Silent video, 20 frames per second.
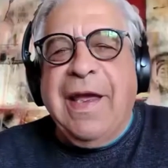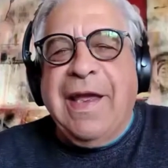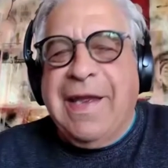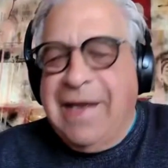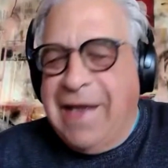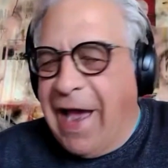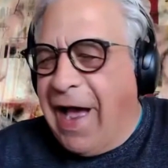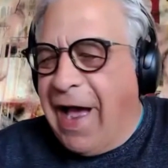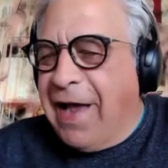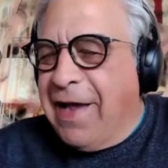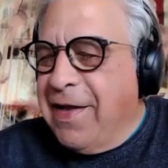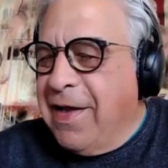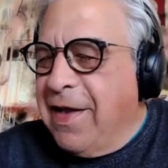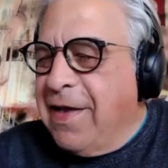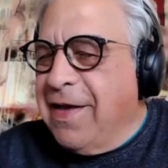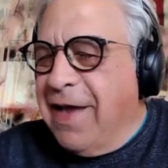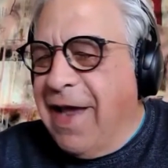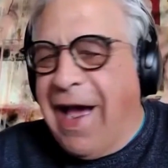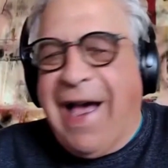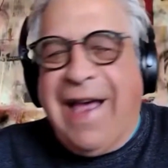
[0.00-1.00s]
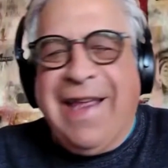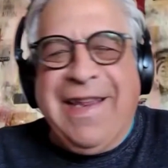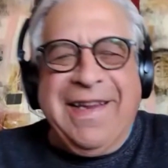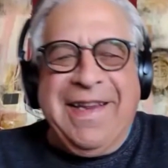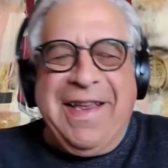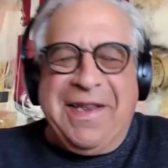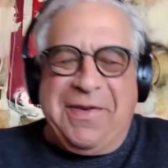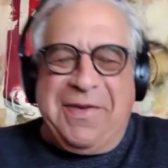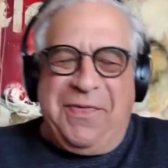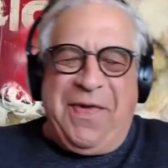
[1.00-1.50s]
yeah, yeah.
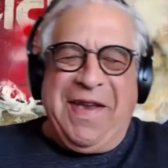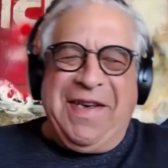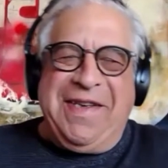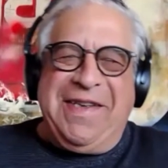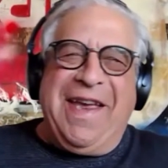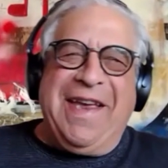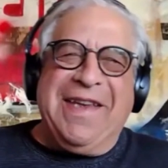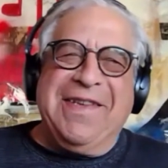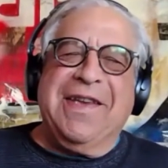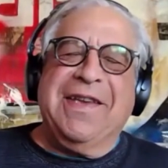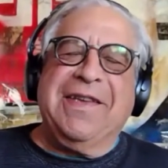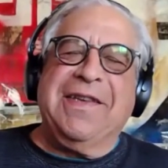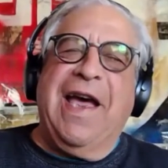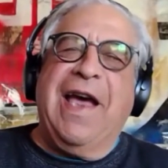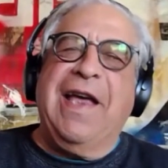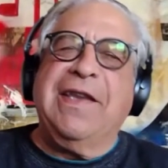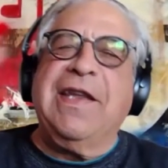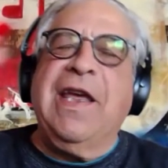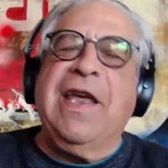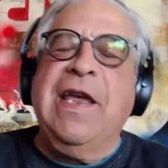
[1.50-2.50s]
That's fantastic. I